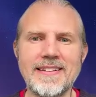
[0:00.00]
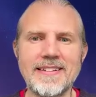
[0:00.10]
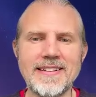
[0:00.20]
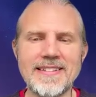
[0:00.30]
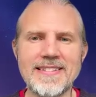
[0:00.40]

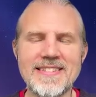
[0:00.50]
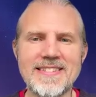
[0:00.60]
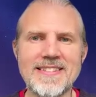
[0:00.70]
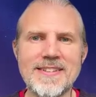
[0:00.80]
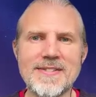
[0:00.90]

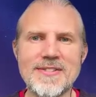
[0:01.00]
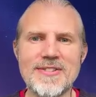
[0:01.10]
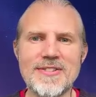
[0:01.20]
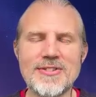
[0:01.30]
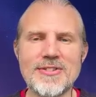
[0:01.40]
Yes.
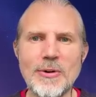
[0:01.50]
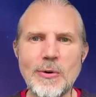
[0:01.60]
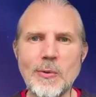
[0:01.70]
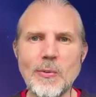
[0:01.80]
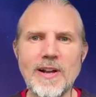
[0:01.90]

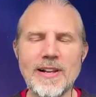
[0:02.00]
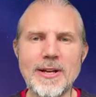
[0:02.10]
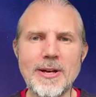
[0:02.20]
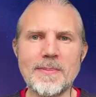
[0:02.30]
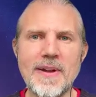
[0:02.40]
So,
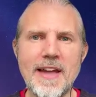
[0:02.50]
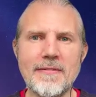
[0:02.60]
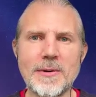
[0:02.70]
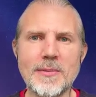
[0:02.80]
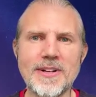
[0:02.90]
welcome
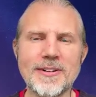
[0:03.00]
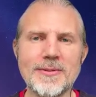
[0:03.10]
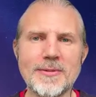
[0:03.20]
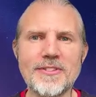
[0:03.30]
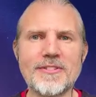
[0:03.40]

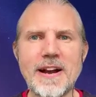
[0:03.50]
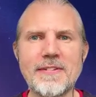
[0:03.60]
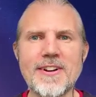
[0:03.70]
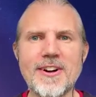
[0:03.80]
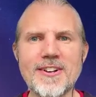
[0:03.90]
everyone to
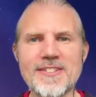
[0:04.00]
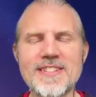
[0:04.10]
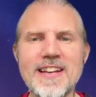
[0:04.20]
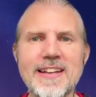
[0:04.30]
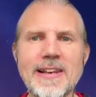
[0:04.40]

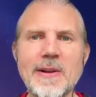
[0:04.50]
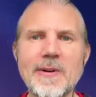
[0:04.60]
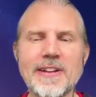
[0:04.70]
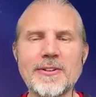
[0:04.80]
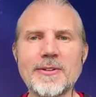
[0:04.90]
Thrivecast,
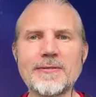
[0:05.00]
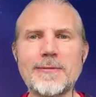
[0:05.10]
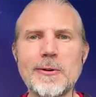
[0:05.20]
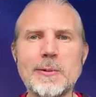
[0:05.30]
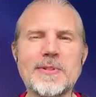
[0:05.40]
Unlocking Your
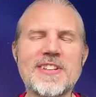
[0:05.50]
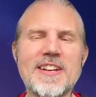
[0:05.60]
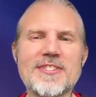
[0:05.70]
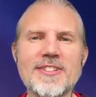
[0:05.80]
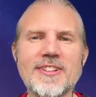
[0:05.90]
Full
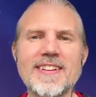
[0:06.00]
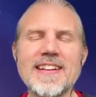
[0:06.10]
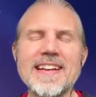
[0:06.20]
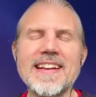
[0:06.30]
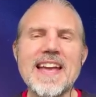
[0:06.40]
Potential.
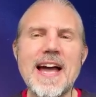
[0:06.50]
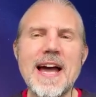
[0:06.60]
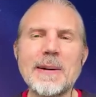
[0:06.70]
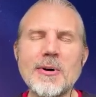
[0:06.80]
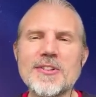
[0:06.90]

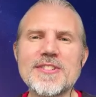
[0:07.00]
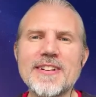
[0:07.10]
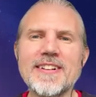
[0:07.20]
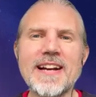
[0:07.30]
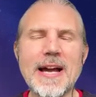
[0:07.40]
I'm
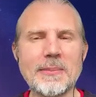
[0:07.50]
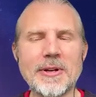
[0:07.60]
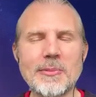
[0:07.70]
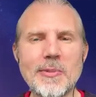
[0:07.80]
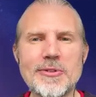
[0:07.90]
Oscar,
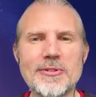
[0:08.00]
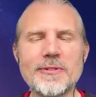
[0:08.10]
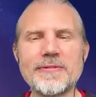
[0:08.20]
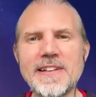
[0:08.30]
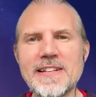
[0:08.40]
I'm an
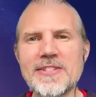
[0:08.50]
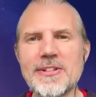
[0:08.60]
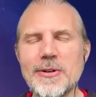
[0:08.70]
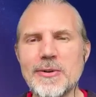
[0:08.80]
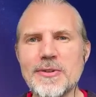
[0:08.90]
emotional
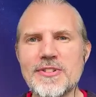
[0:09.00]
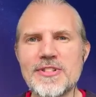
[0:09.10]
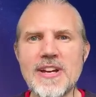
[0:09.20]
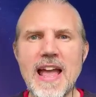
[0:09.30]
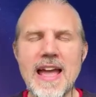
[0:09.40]
fitness
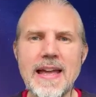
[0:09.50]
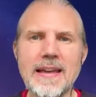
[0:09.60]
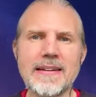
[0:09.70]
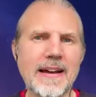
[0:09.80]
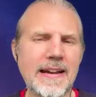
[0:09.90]
coach,
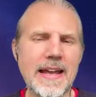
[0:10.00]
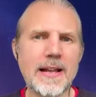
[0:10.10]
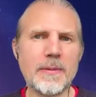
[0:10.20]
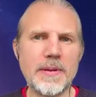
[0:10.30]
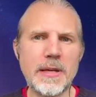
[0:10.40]
and I
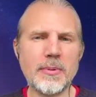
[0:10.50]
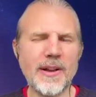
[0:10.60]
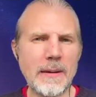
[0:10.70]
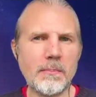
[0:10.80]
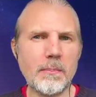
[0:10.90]
help
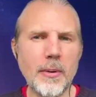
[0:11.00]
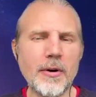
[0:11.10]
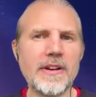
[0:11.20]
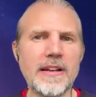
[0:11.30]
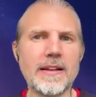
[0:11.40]
people
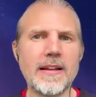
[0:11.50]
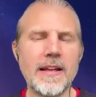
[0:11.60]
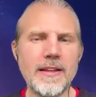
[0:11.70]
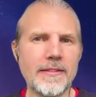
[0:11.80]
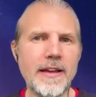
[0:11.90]
embody
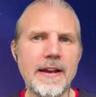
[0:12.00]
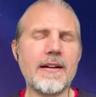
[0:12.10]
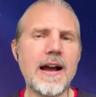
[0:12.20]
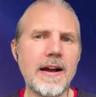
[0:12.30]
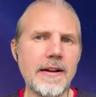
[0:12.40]

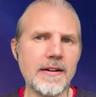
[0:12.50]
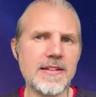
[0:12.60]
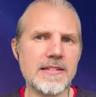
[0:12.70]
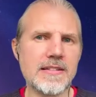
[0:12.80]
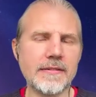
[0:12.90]
their higher
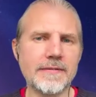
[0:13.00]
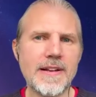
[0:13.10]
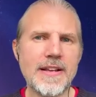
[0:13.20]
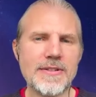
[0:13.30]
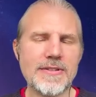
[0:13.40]

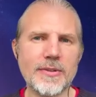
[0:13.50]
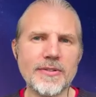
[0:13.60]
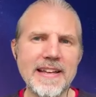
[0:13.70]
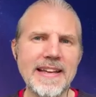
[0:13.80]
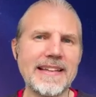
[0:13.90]
self
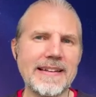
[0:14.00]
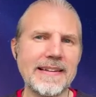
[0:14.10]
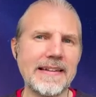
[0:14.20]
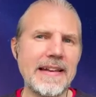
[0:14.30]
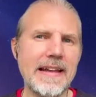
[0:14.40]
so they
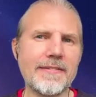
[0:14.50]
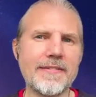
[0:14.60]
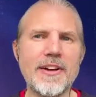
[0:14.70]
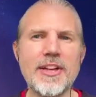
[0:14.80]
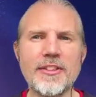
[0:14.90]
can
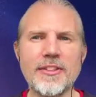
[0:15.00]
live